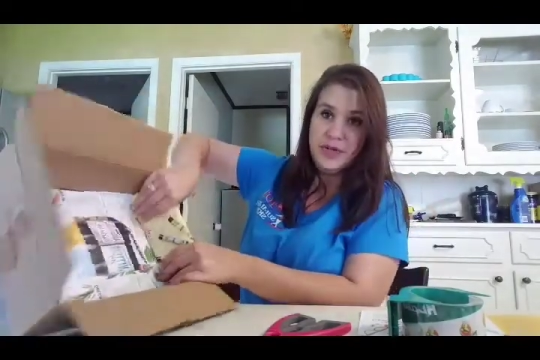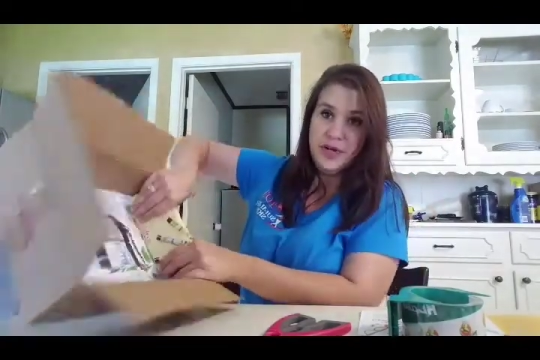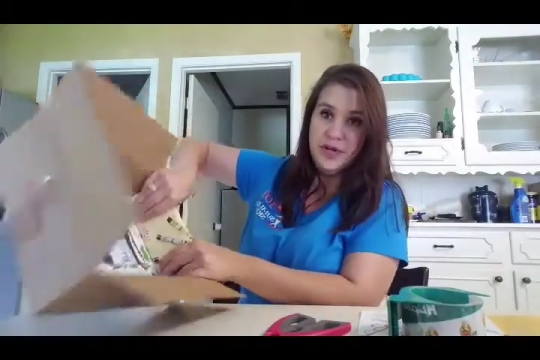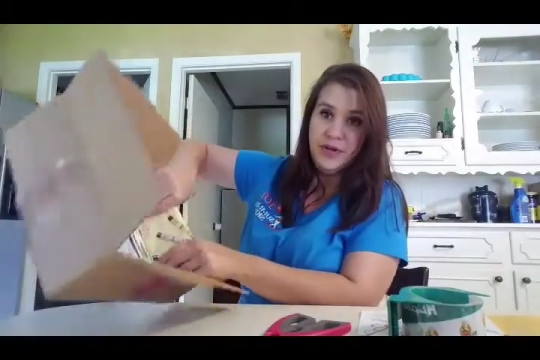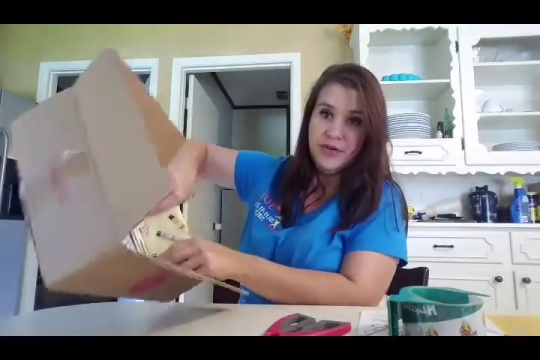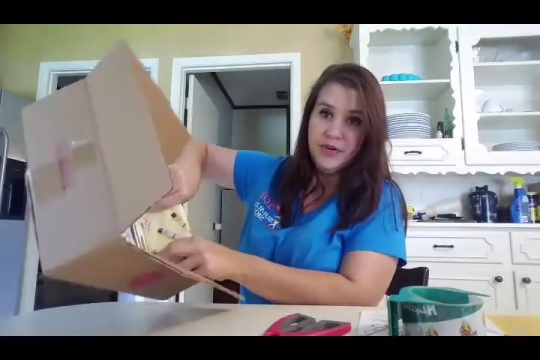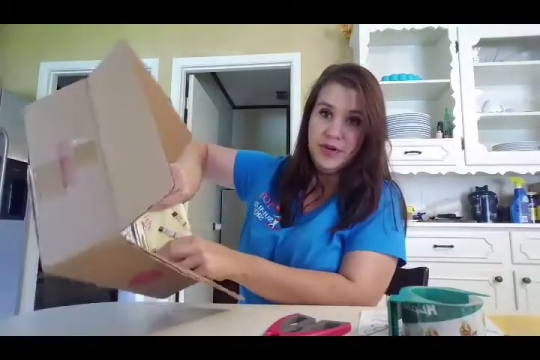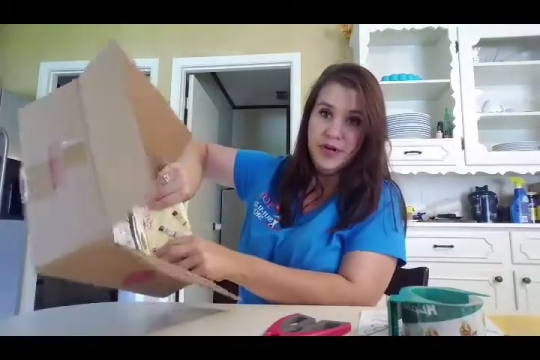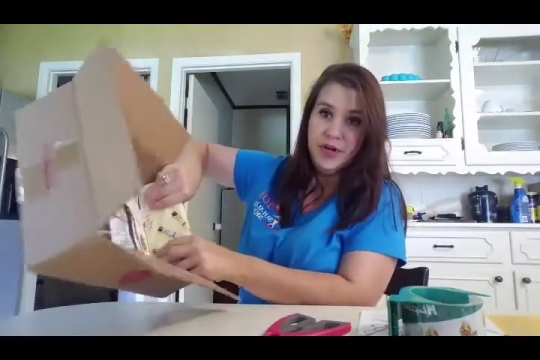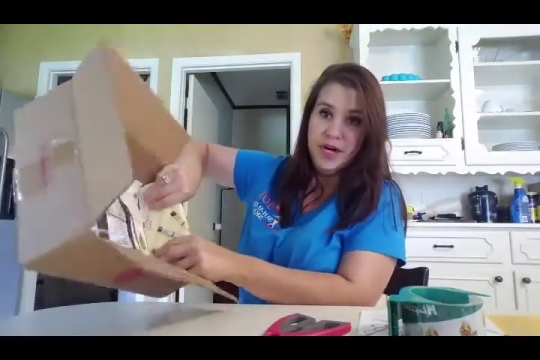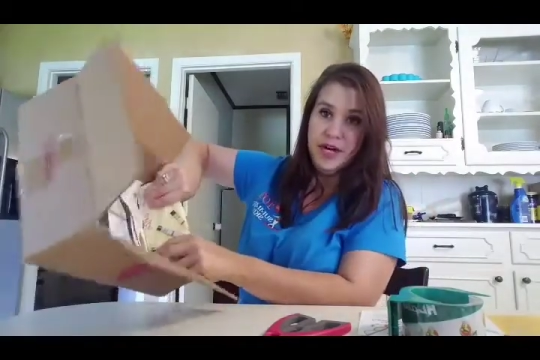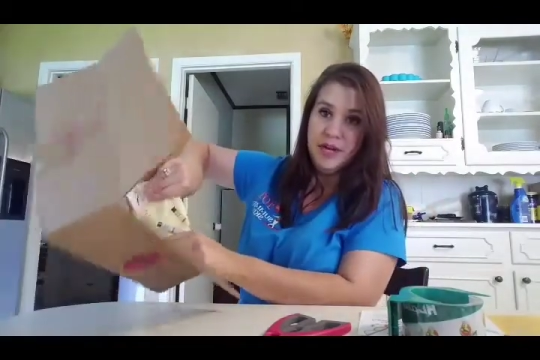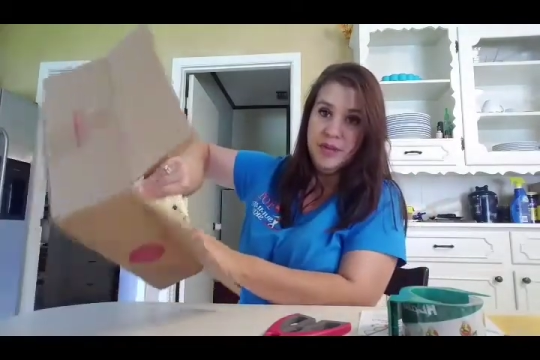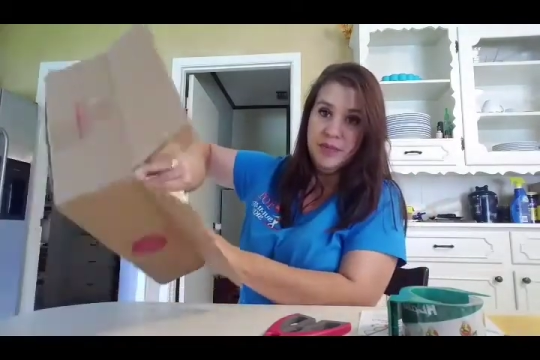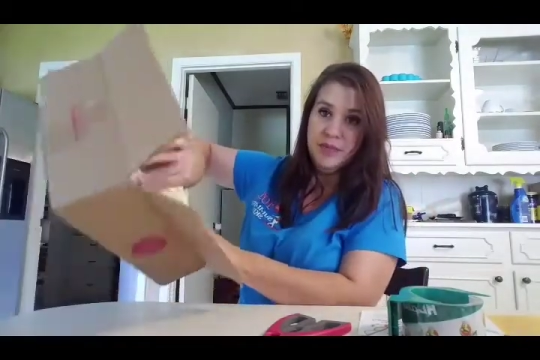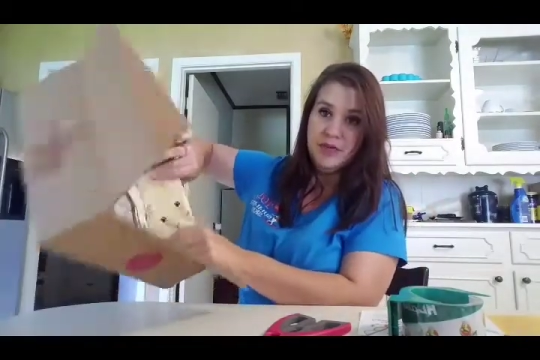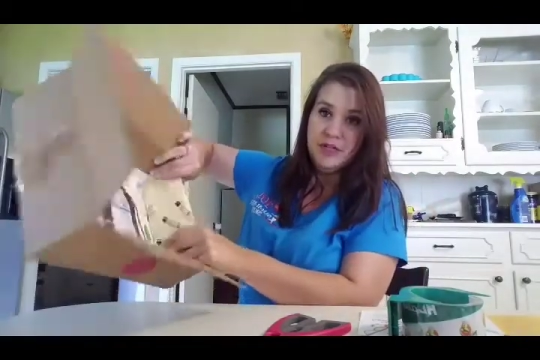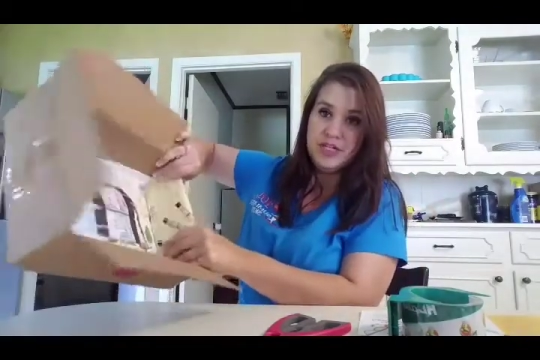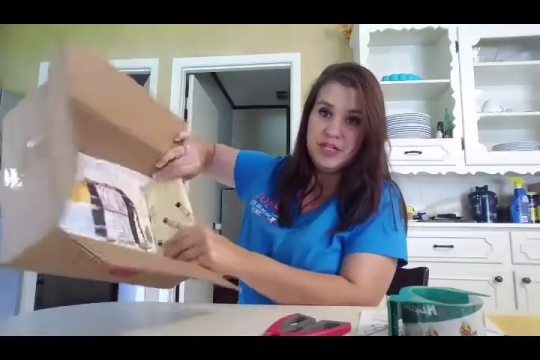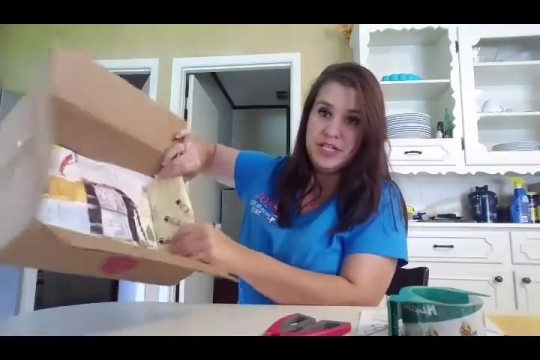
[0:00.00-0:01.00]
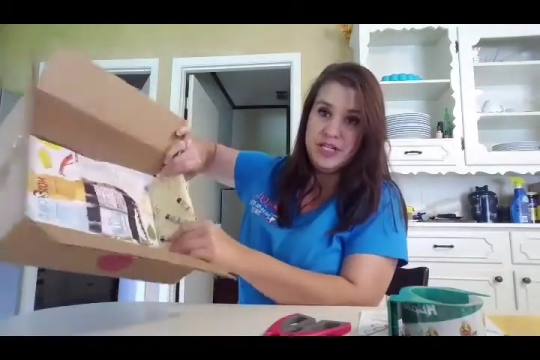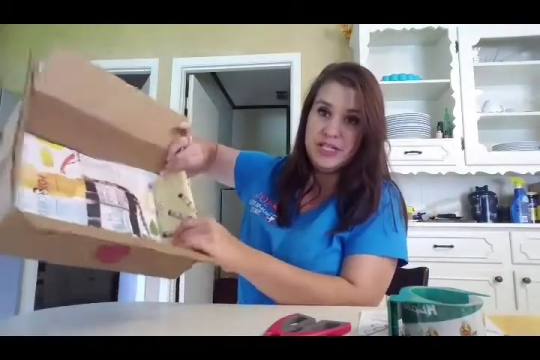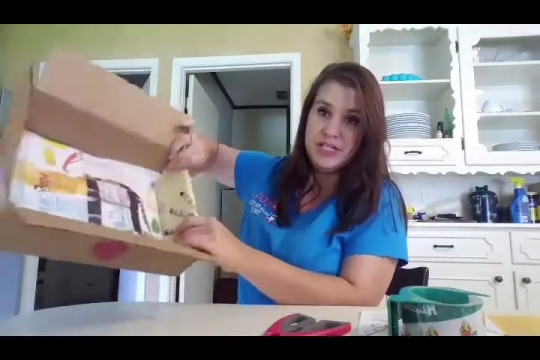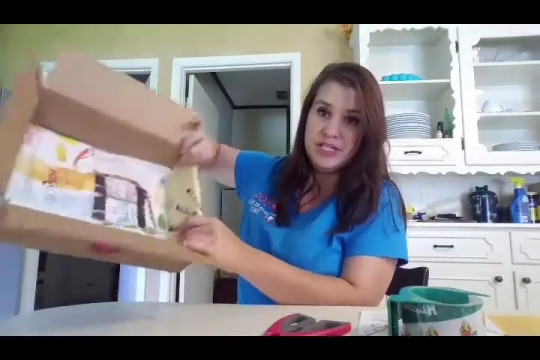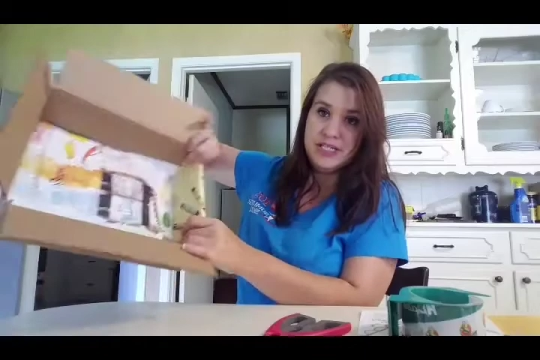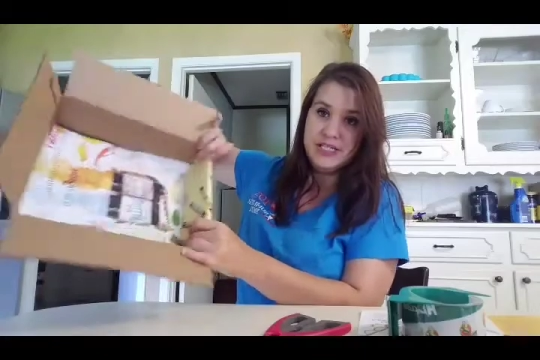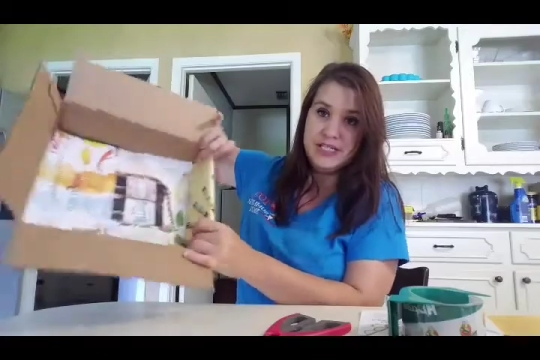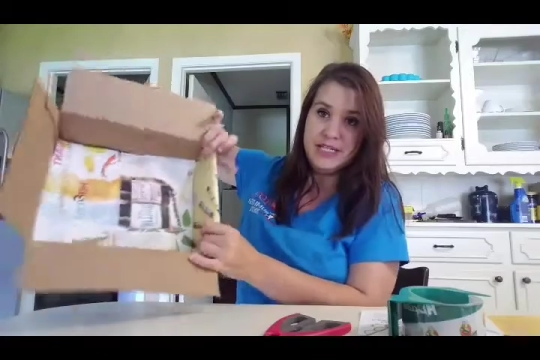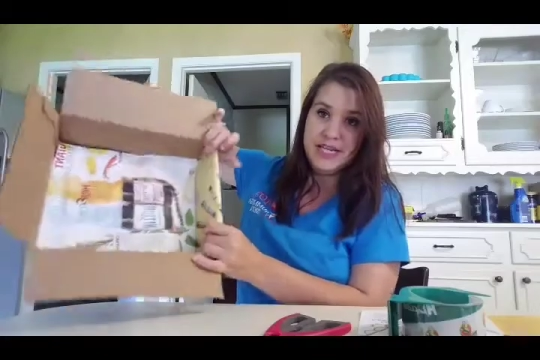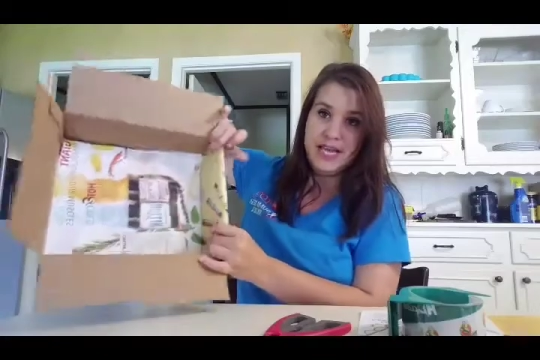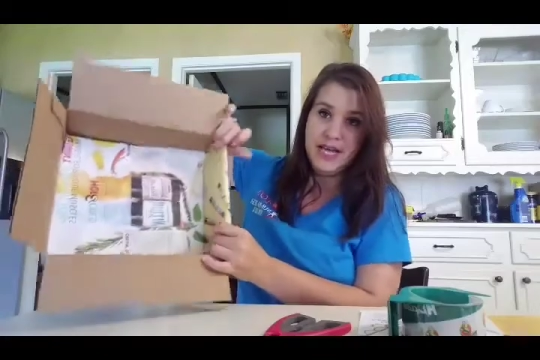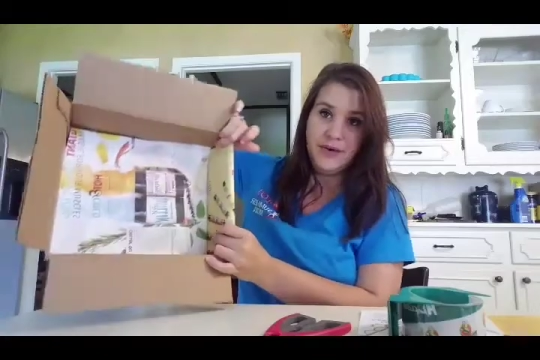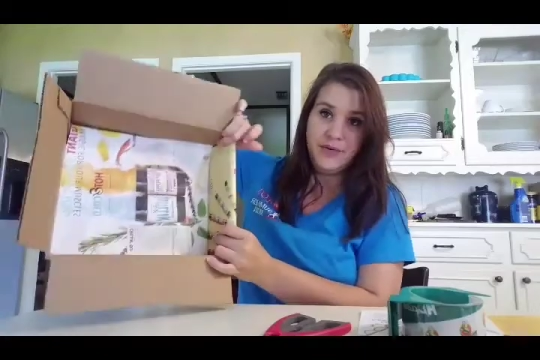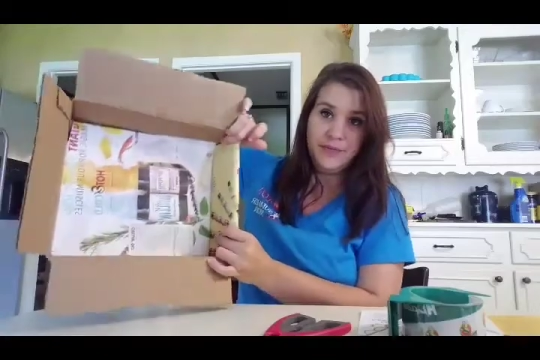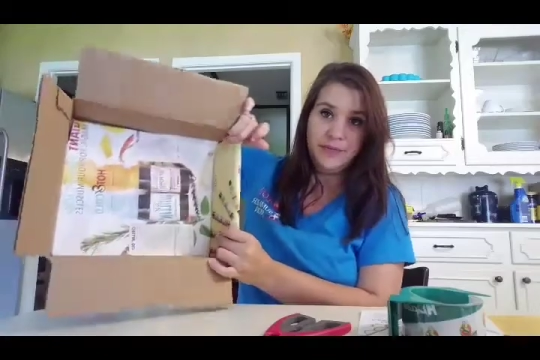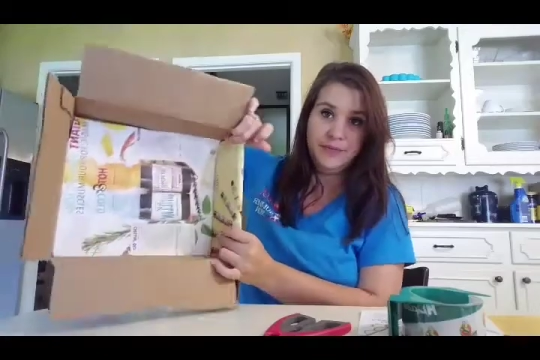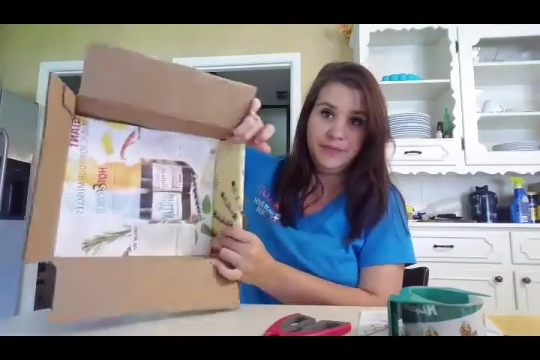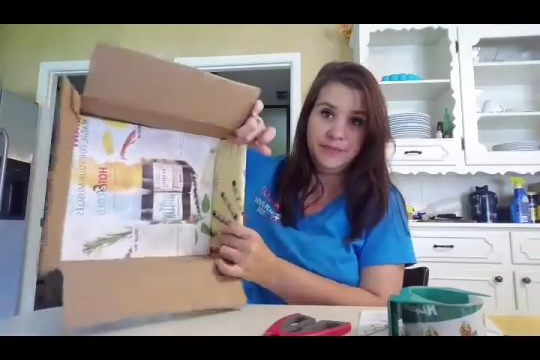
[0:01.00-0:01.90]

over and push it down.